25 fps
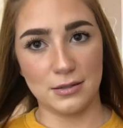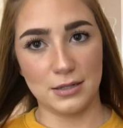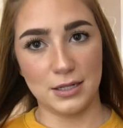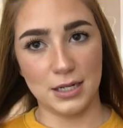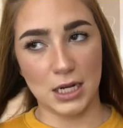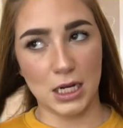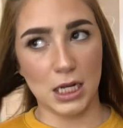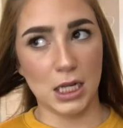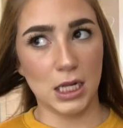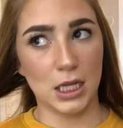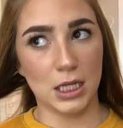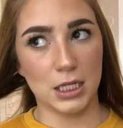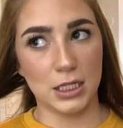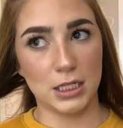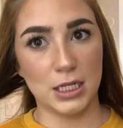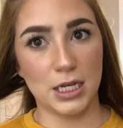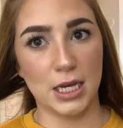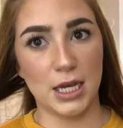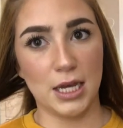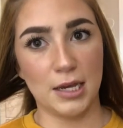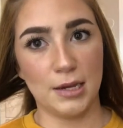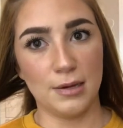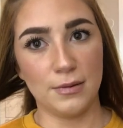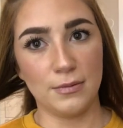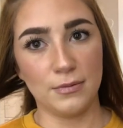
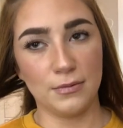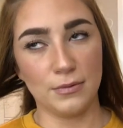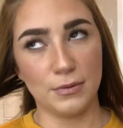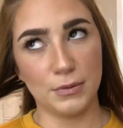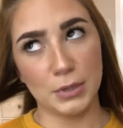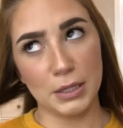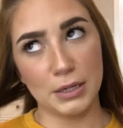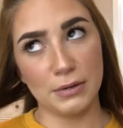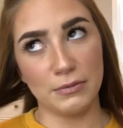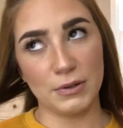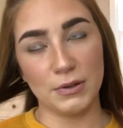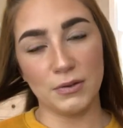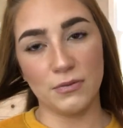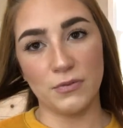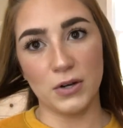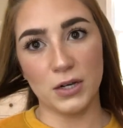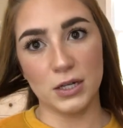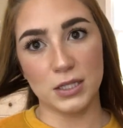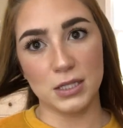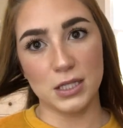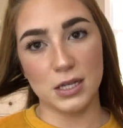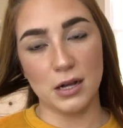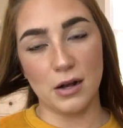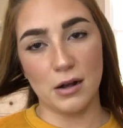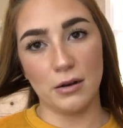décolleté, whatever the
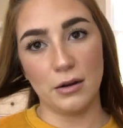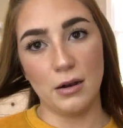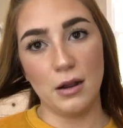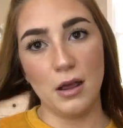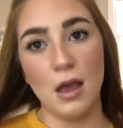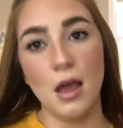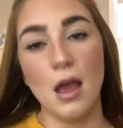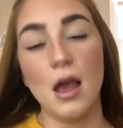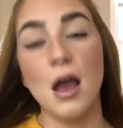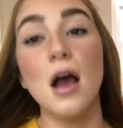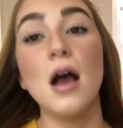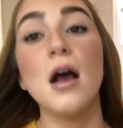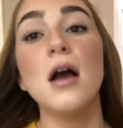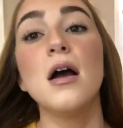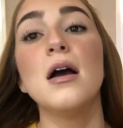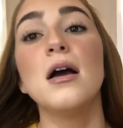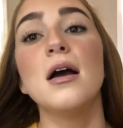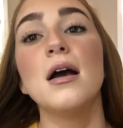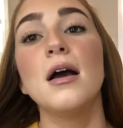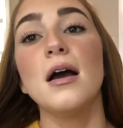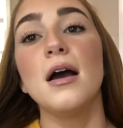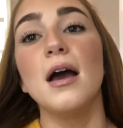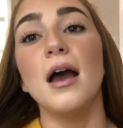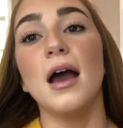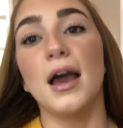f it's called.
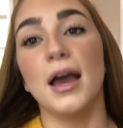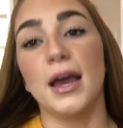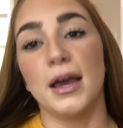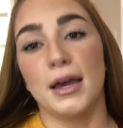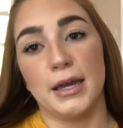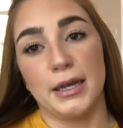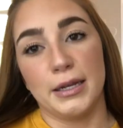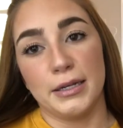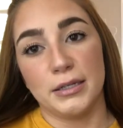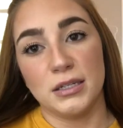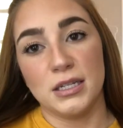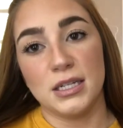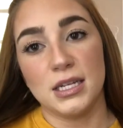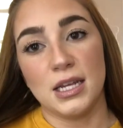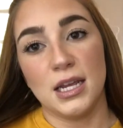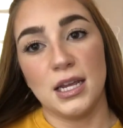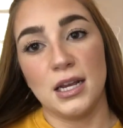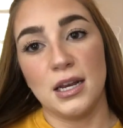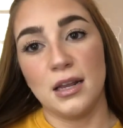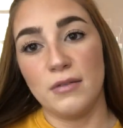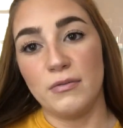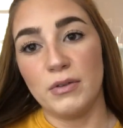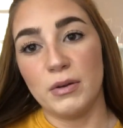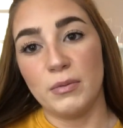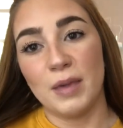And
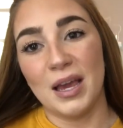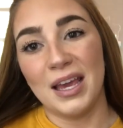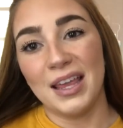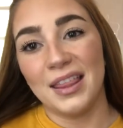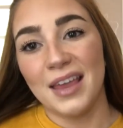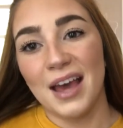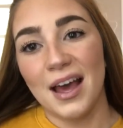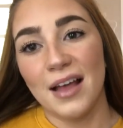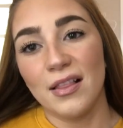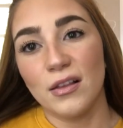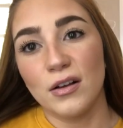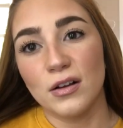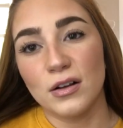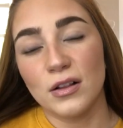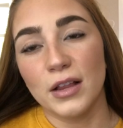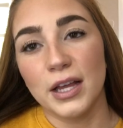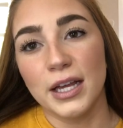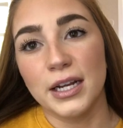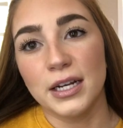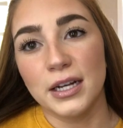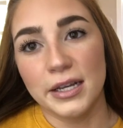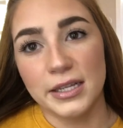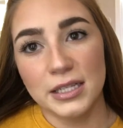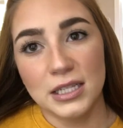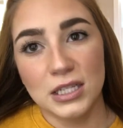it even made that look
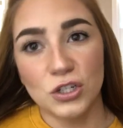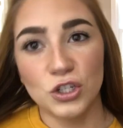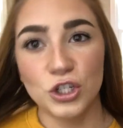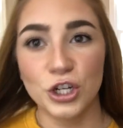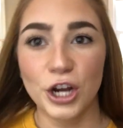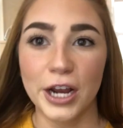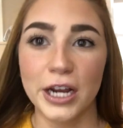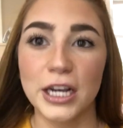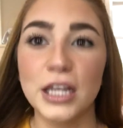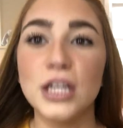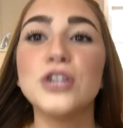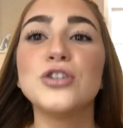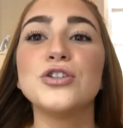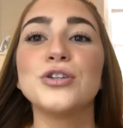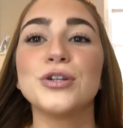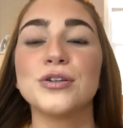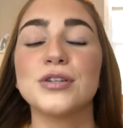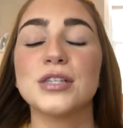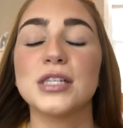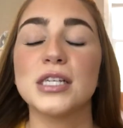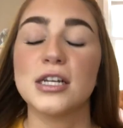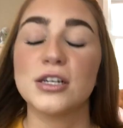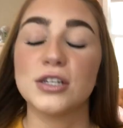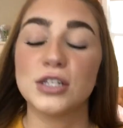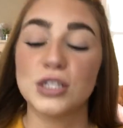like nice and shiny and
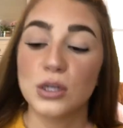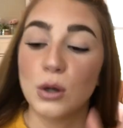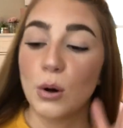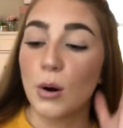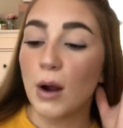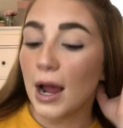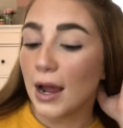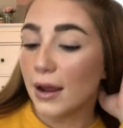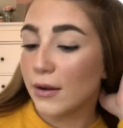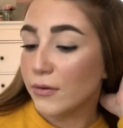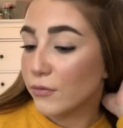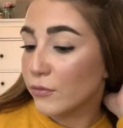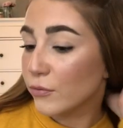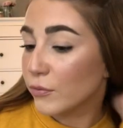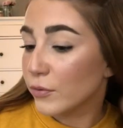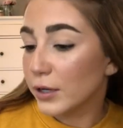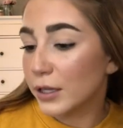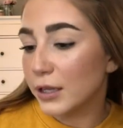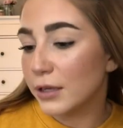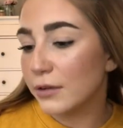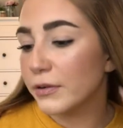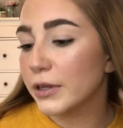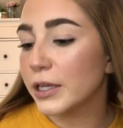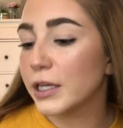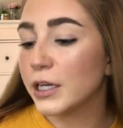juicy. So I
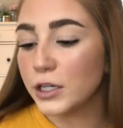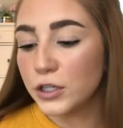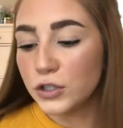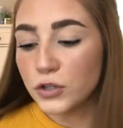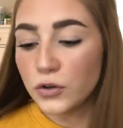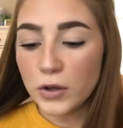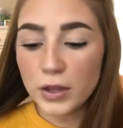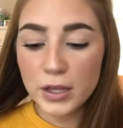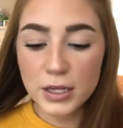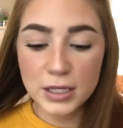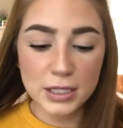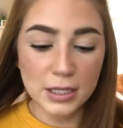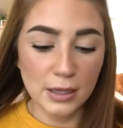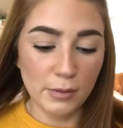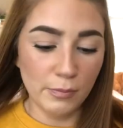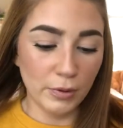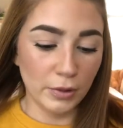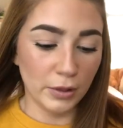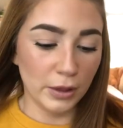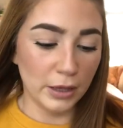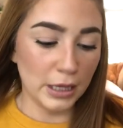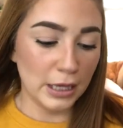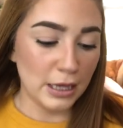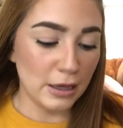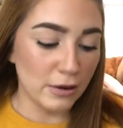really enjoy this. I
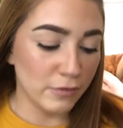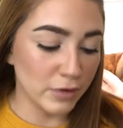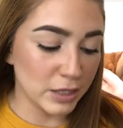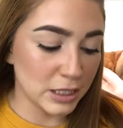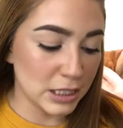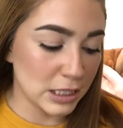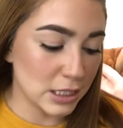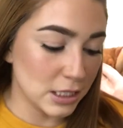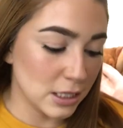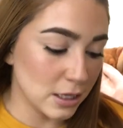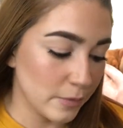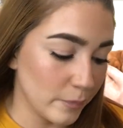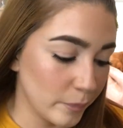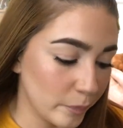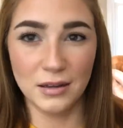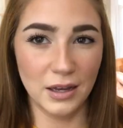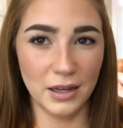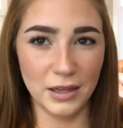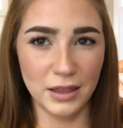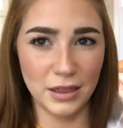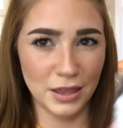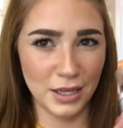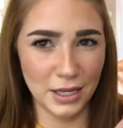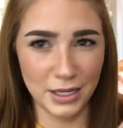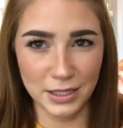
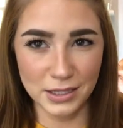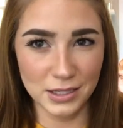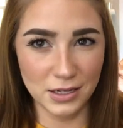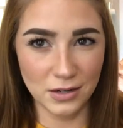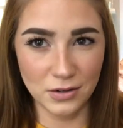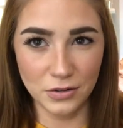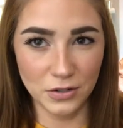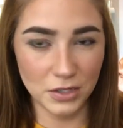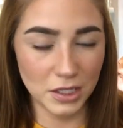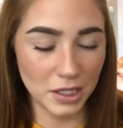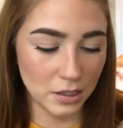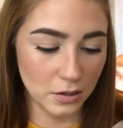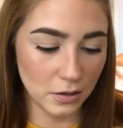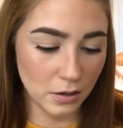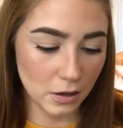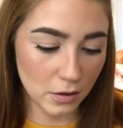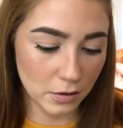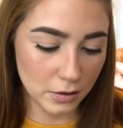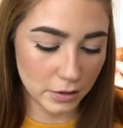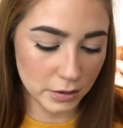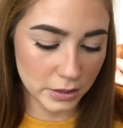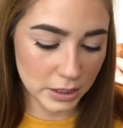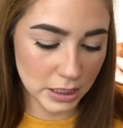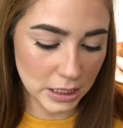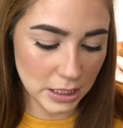think it's under
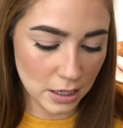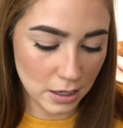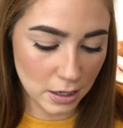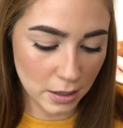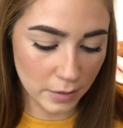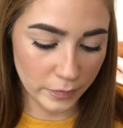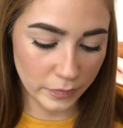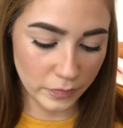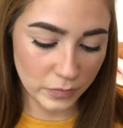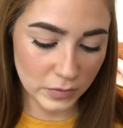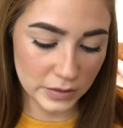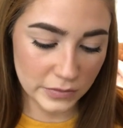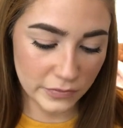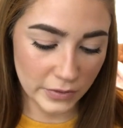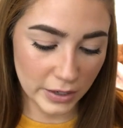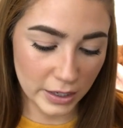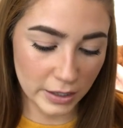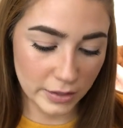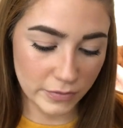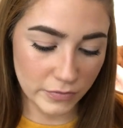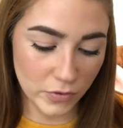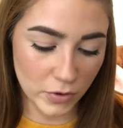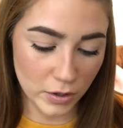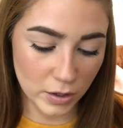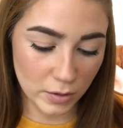$10. It's
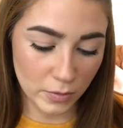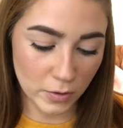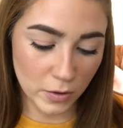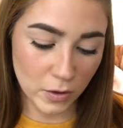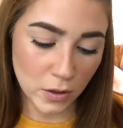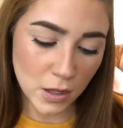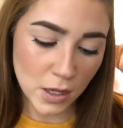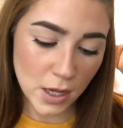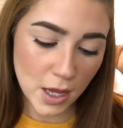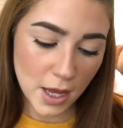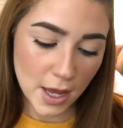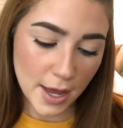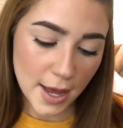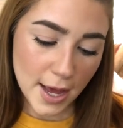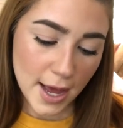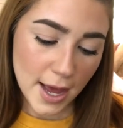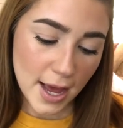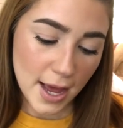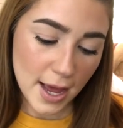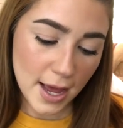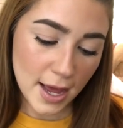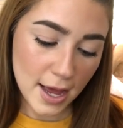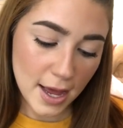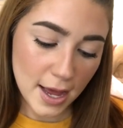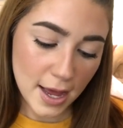very affordable,
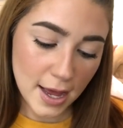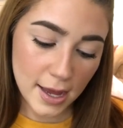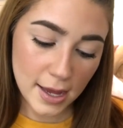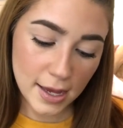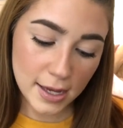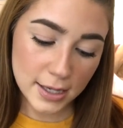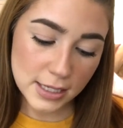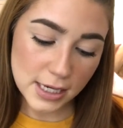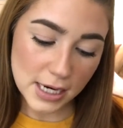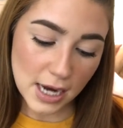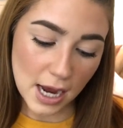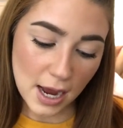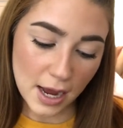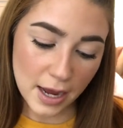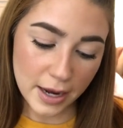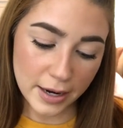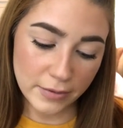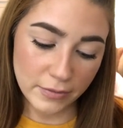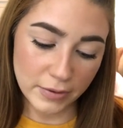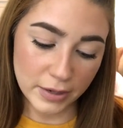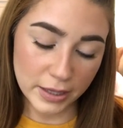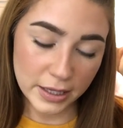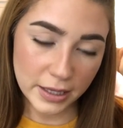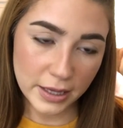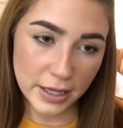and I
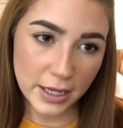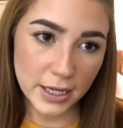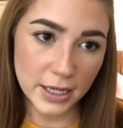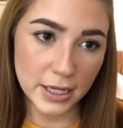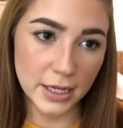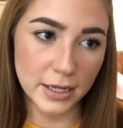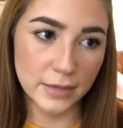really like